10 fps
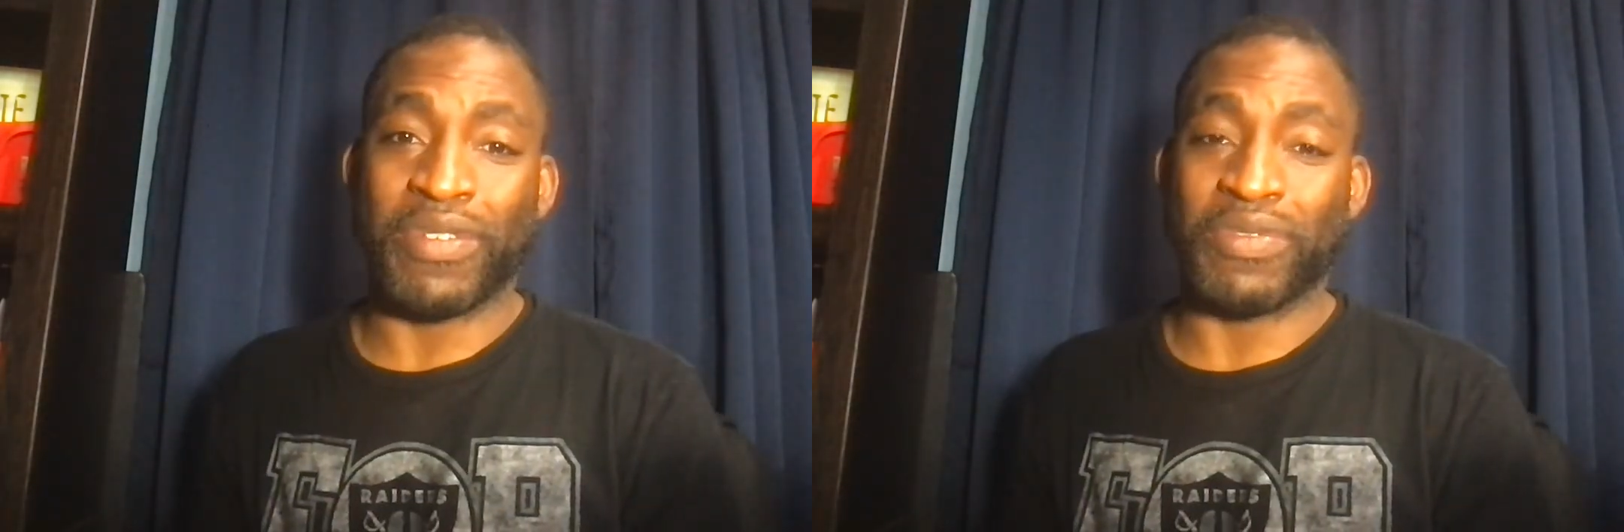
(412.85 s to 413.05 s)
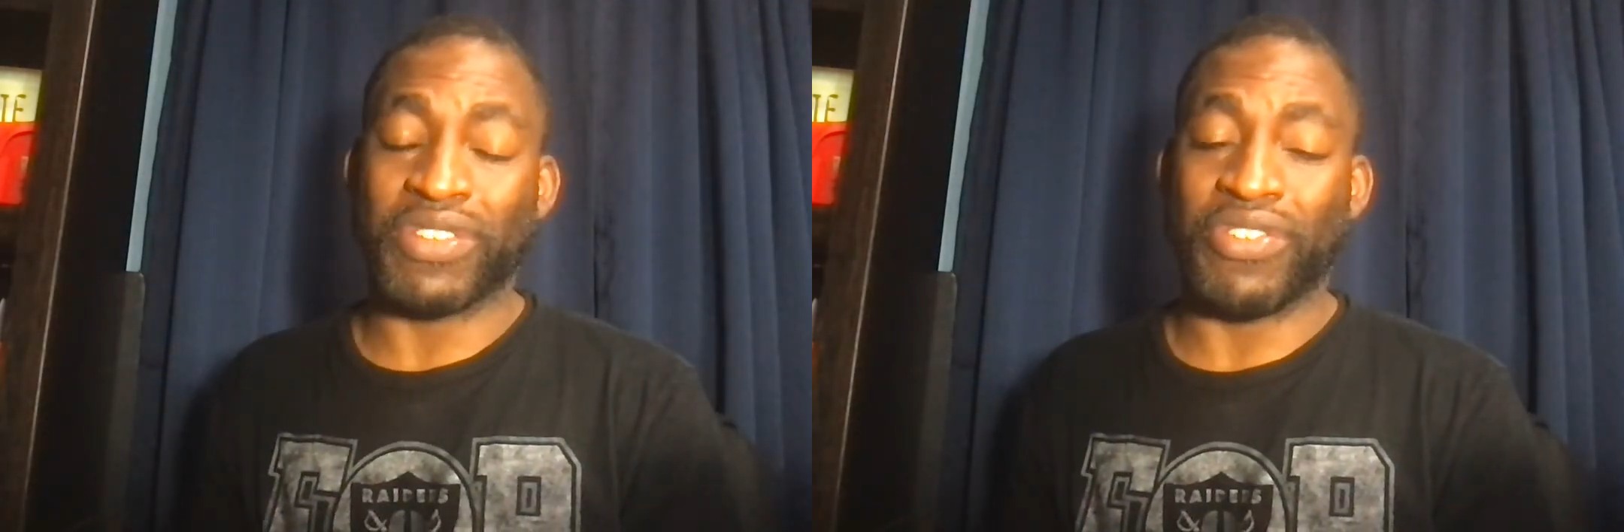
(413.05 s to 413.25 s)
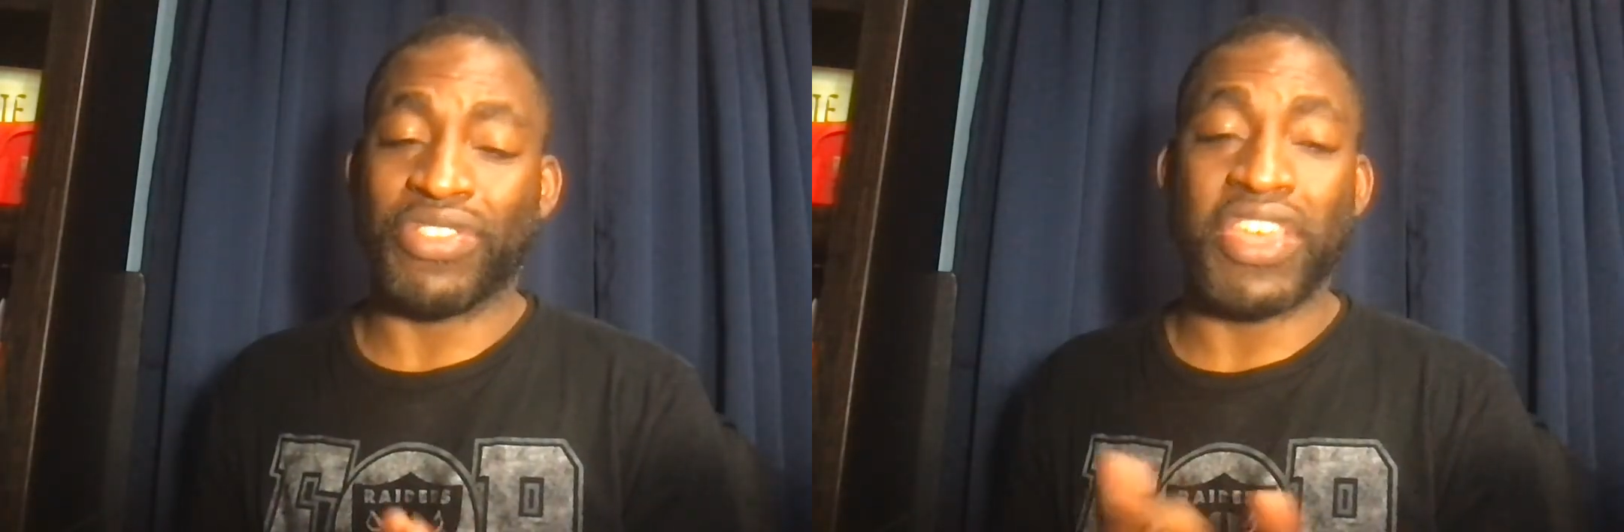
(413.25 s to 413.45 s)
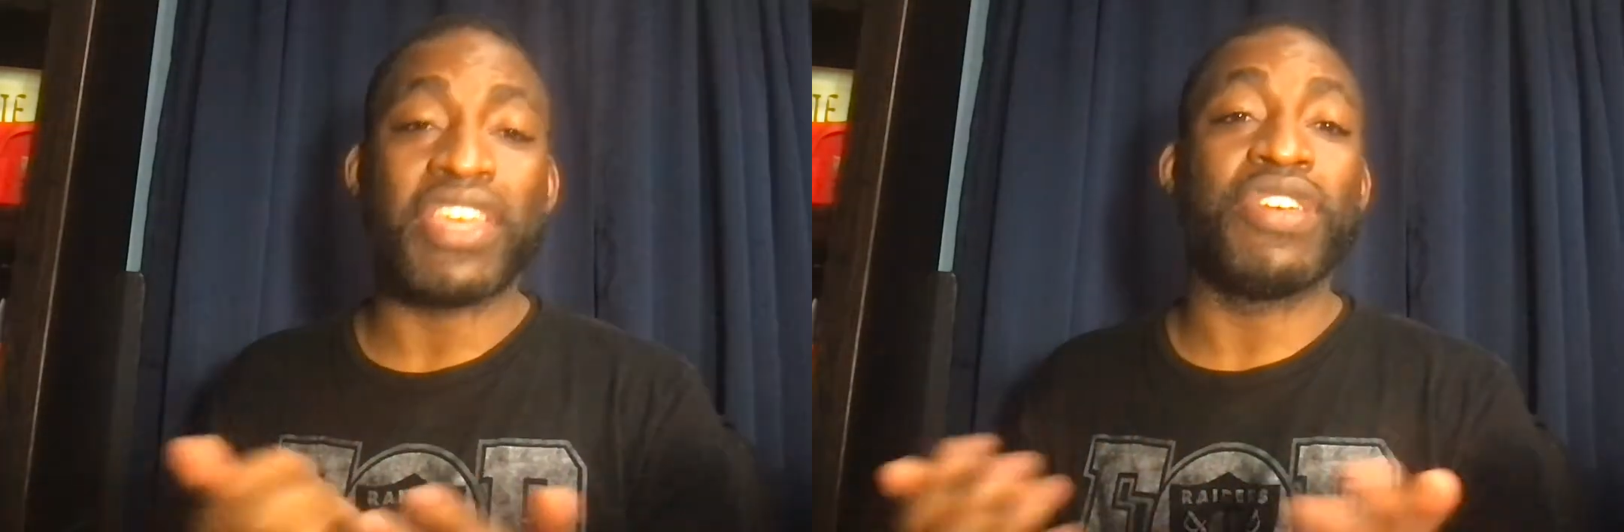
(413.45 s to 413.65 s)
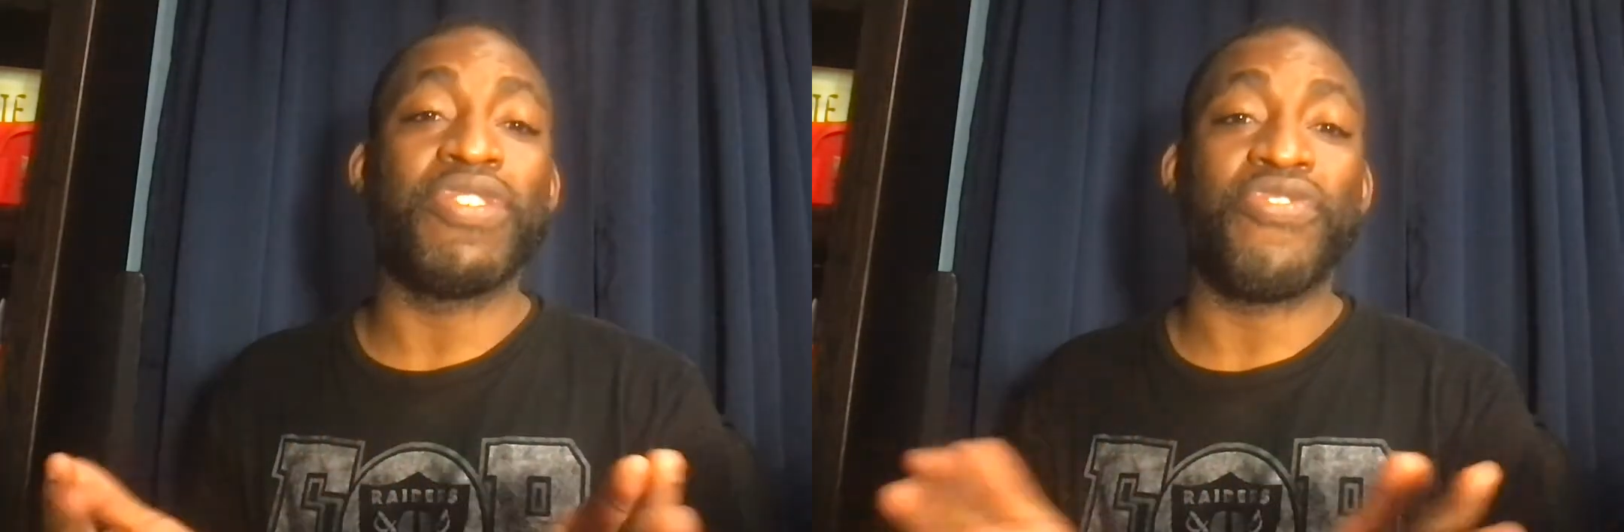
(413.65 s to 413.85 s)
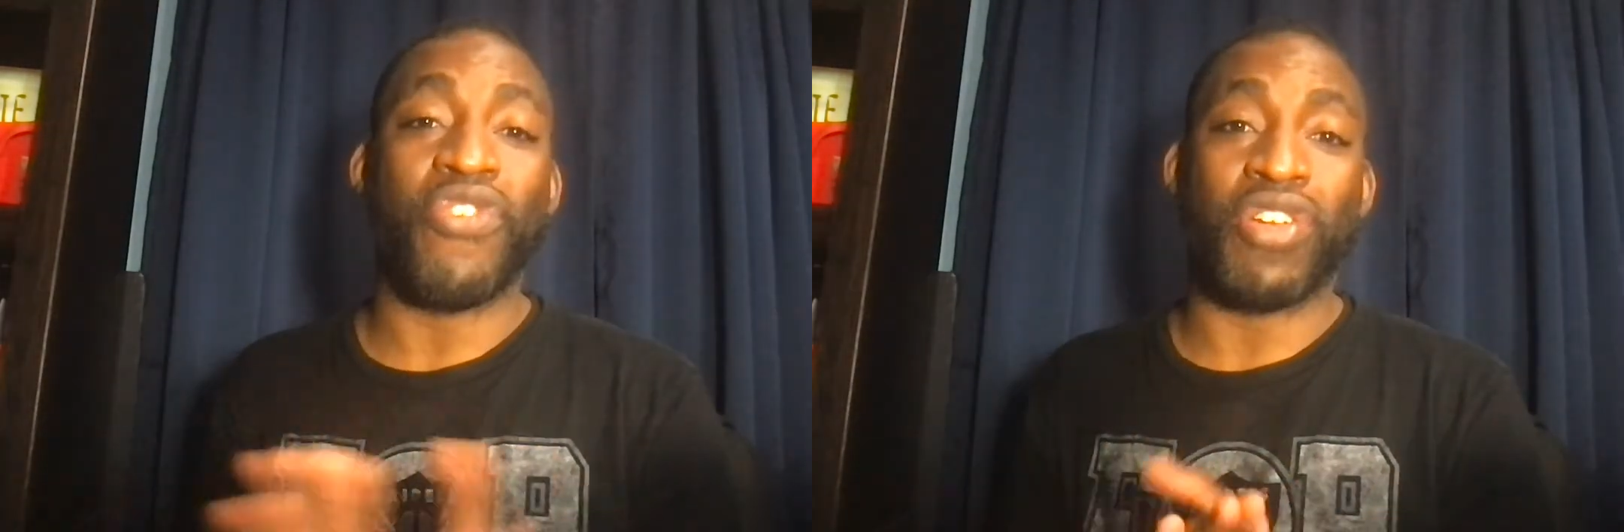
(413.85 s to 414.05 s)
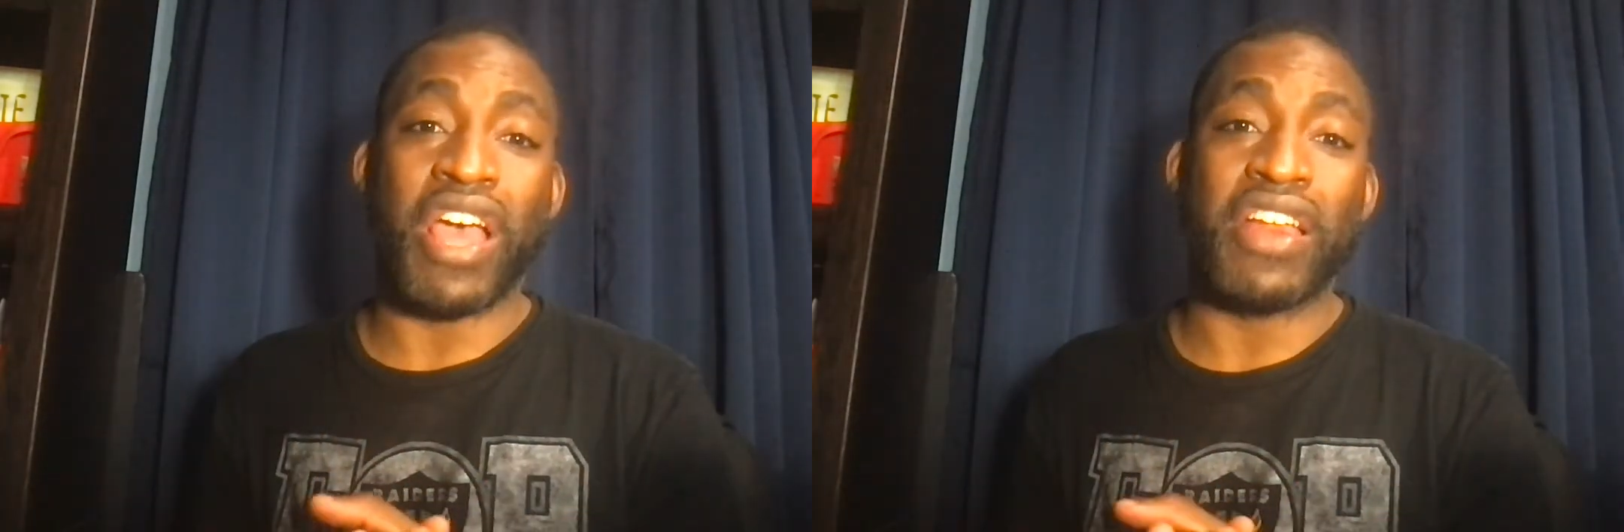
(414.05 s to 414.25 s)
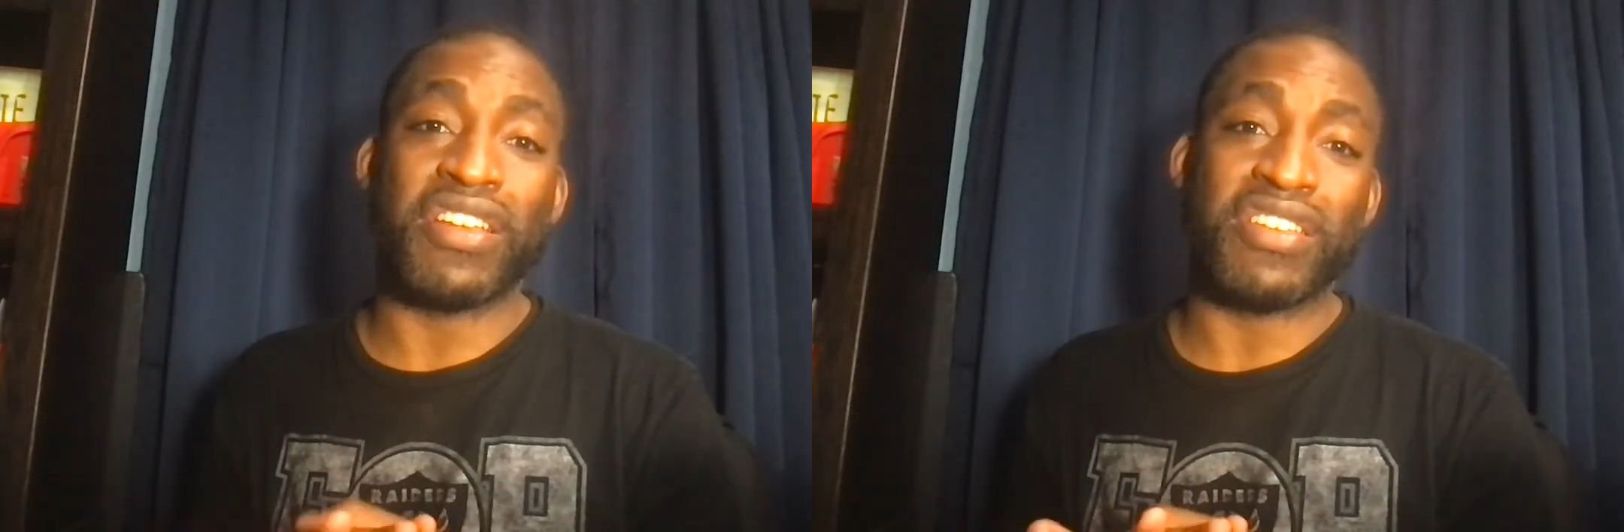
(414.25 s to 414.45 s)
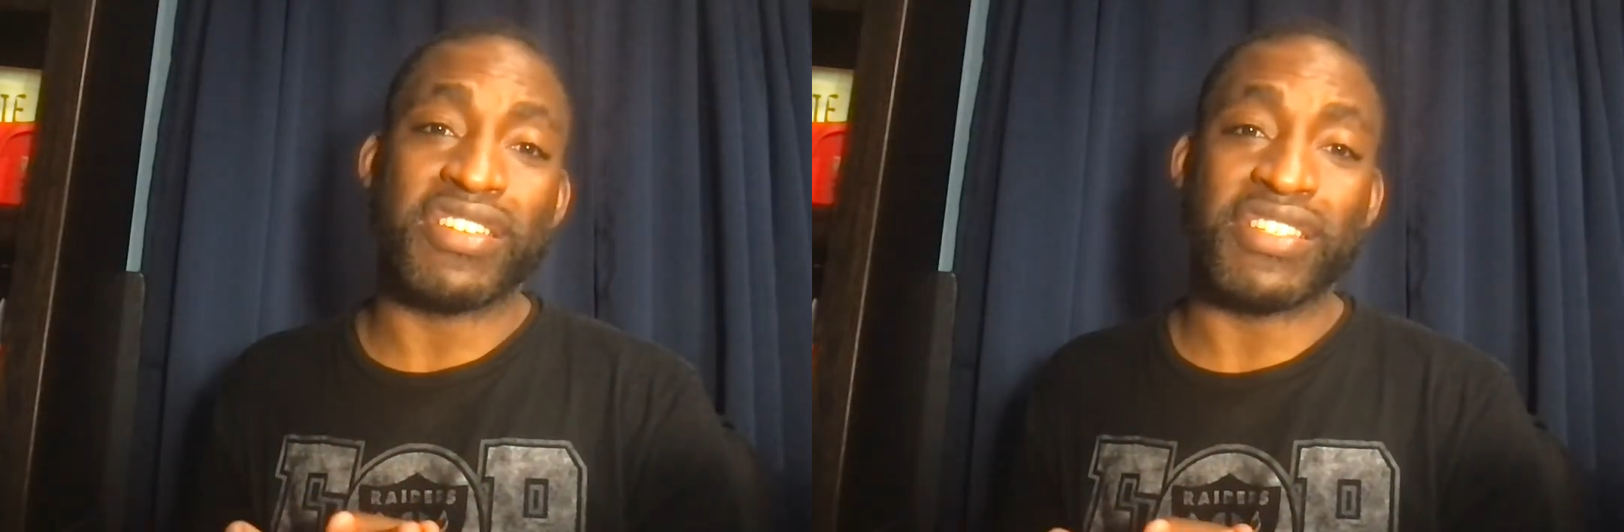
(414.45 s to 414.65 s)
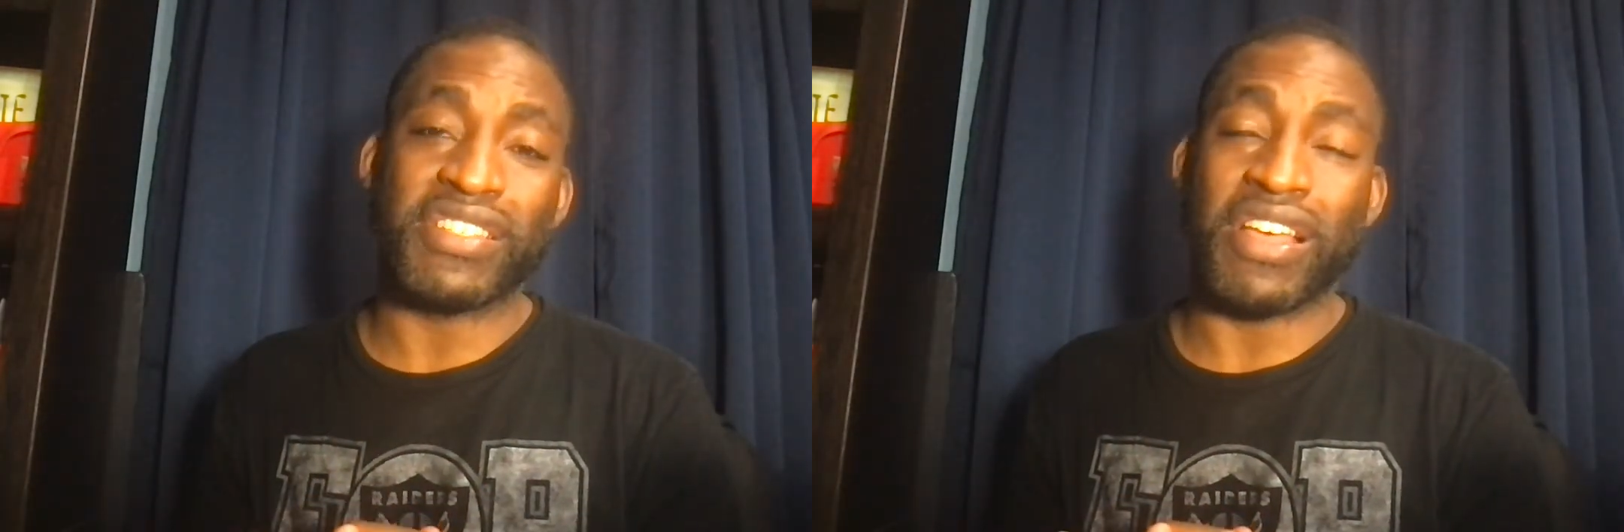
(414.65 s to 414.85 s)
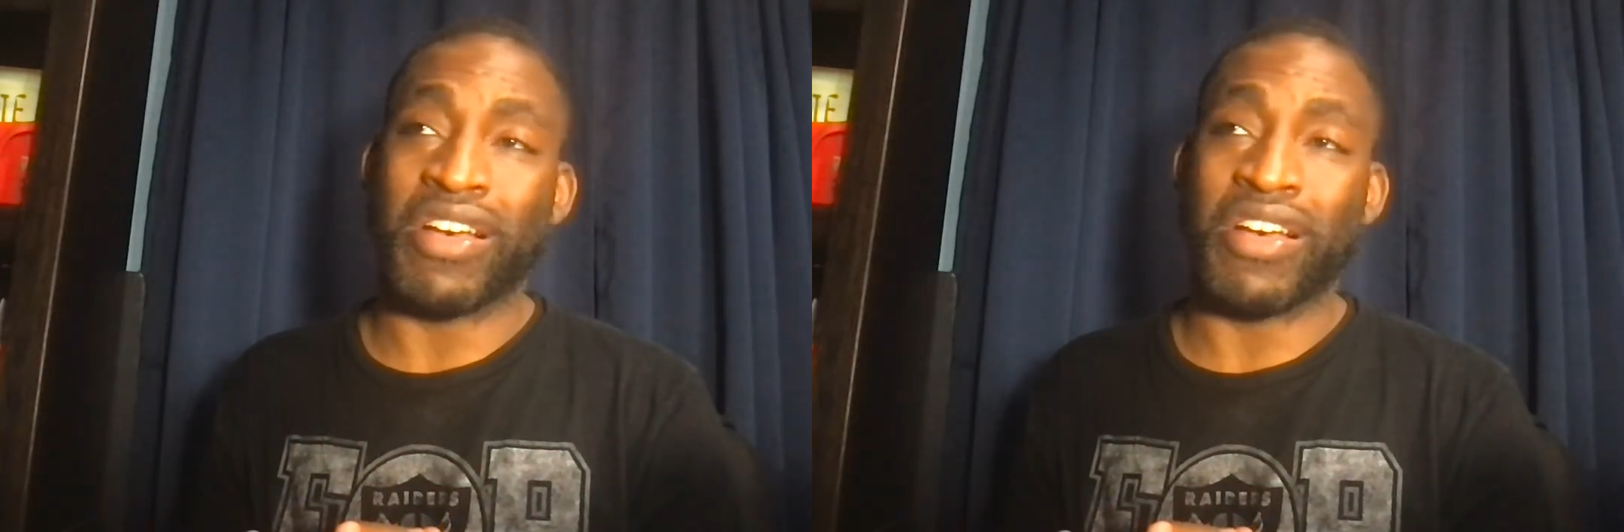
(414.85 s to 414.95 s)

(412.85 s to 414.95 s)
So thank you for guiding us.